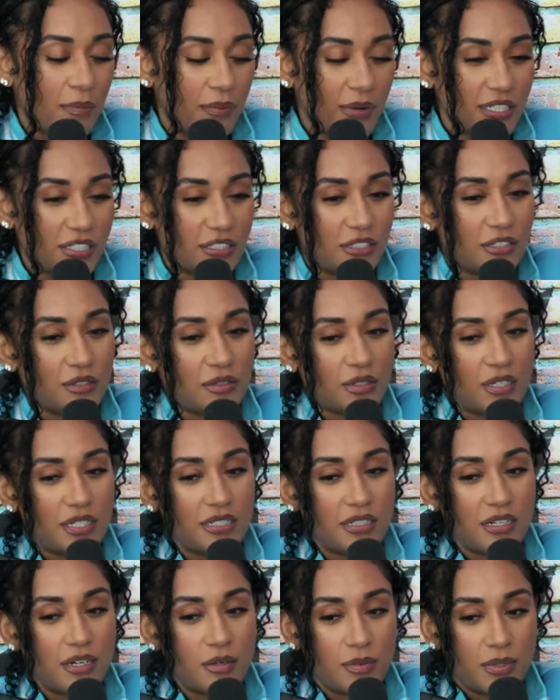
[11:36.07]
of pressure
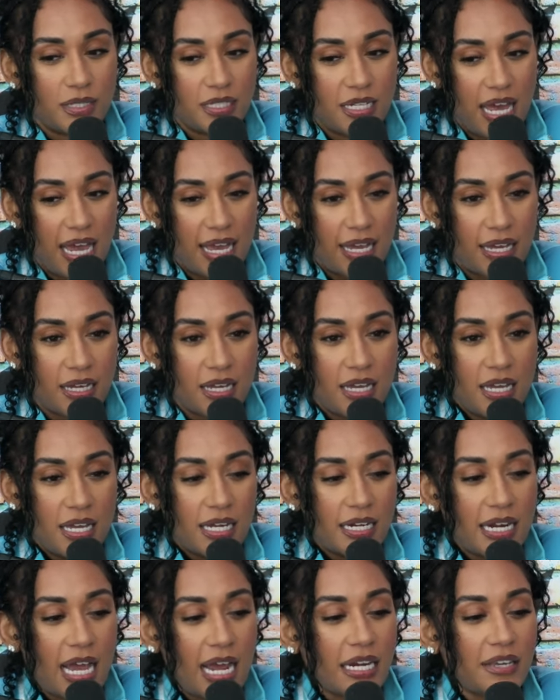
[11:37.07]
growing up with like
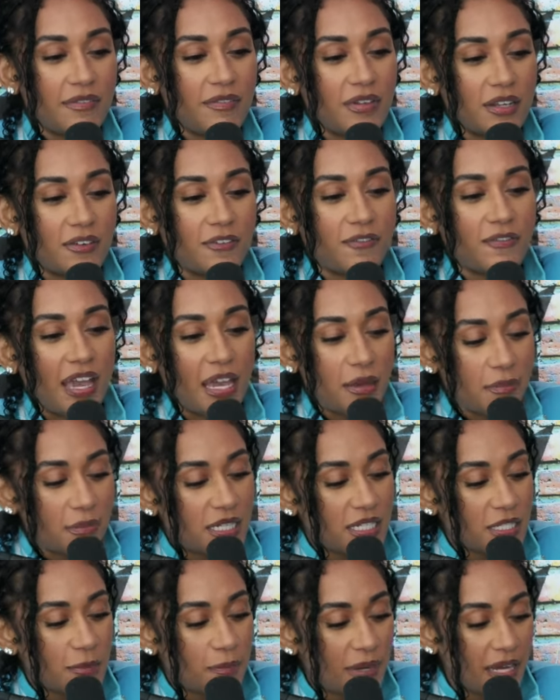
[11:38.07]
not even a
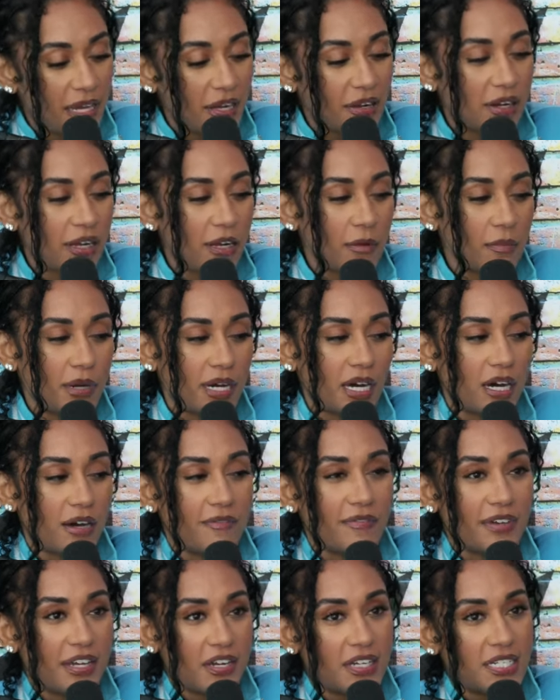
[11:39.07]
famous parent, but a
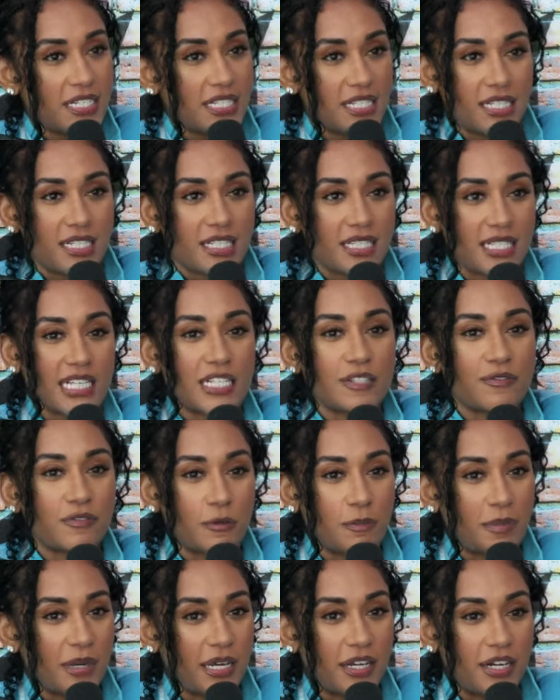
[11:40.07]
very
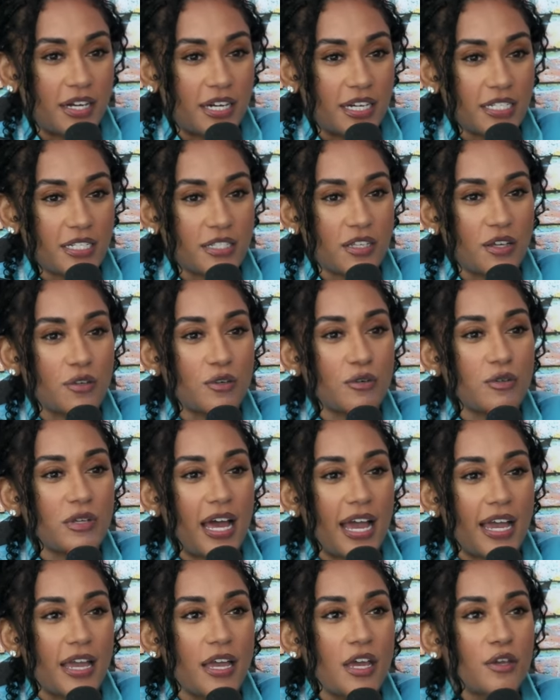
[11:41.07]
successful parent. So yeah. you
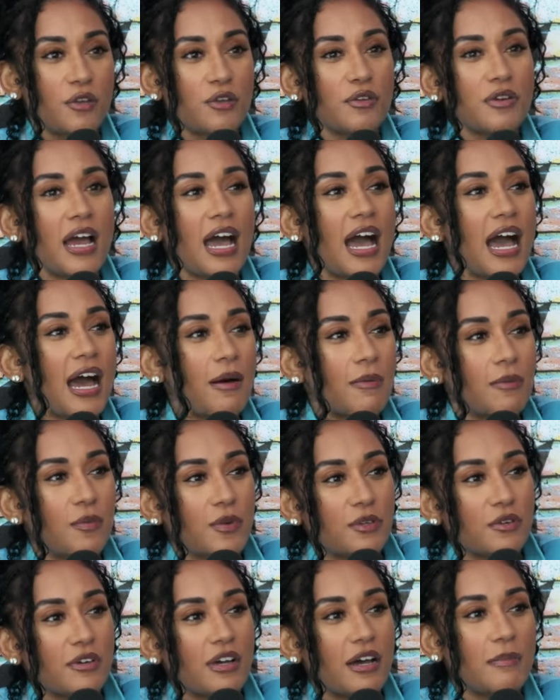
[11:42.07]
like, you know how
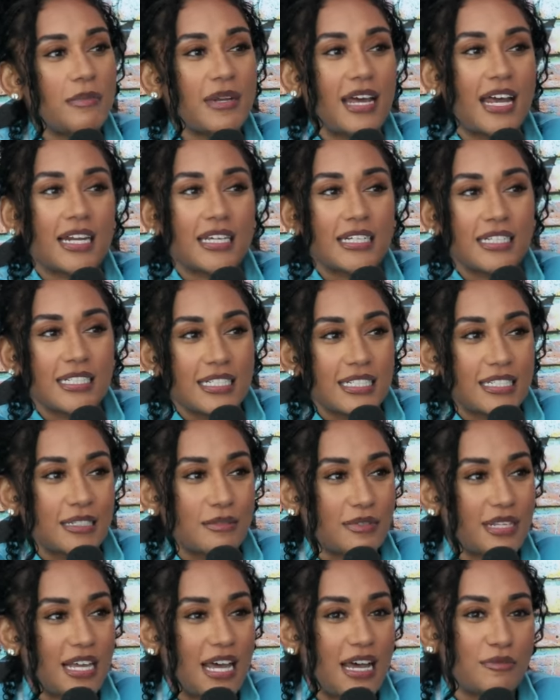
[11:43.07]
when you coming out the hood,
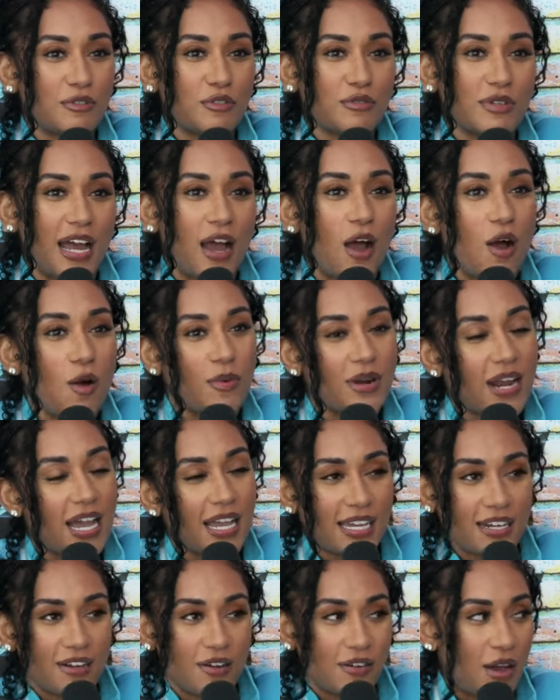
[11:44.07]
sometimes you like, oh, when I
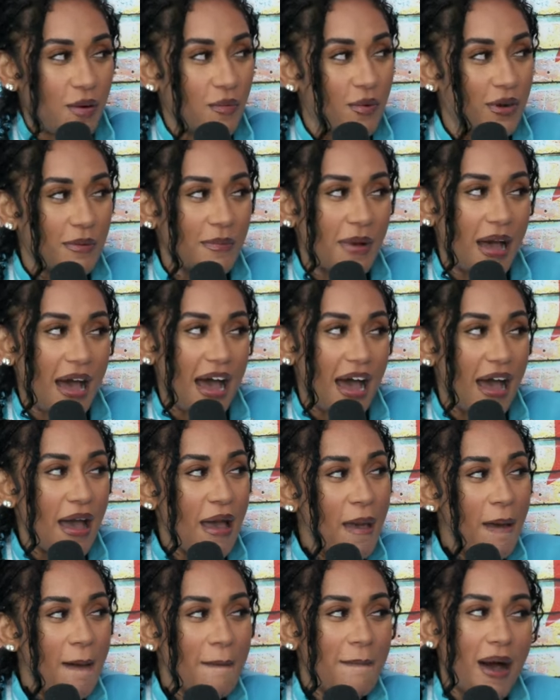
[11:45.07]
get on, I want to buy
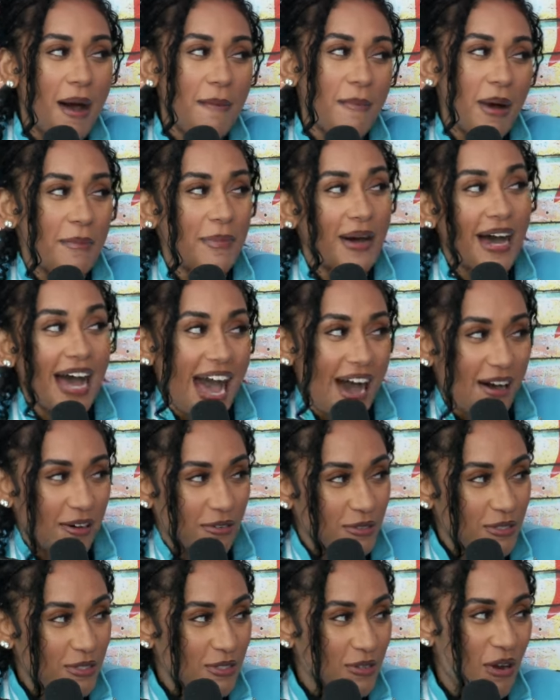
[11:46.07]
my mama a
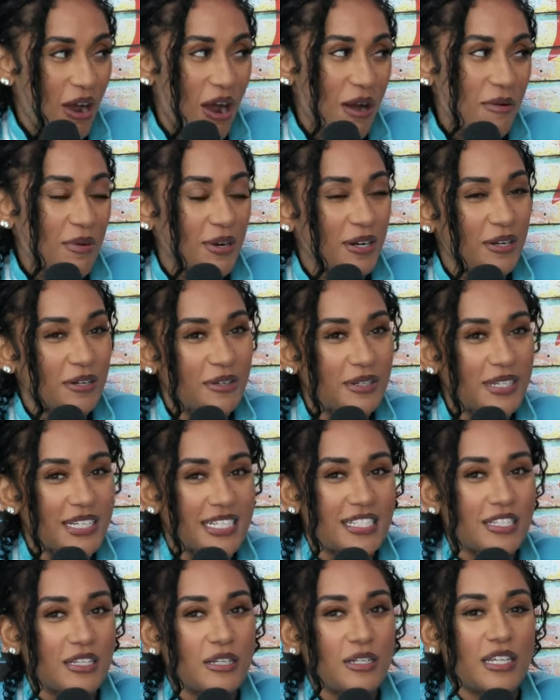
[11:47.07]
house, or right. I want to do
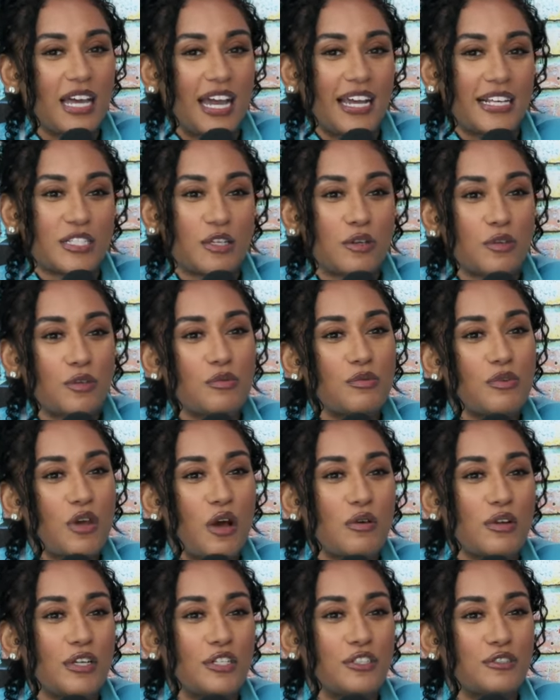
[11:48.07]
this. Like, so you
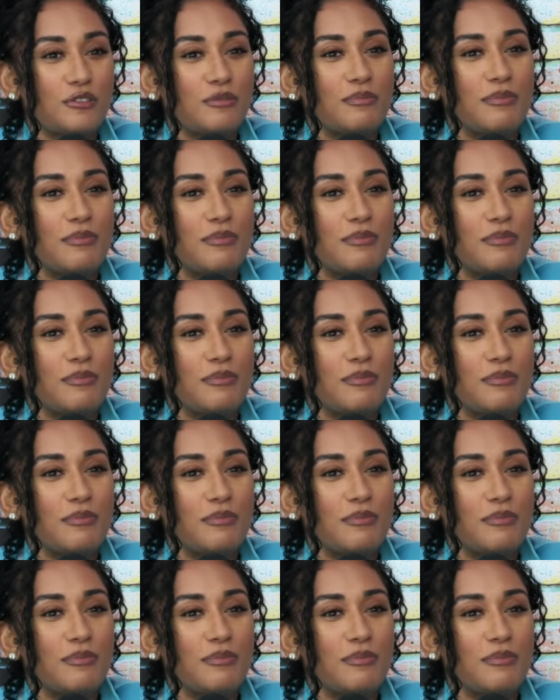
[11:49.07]
know that you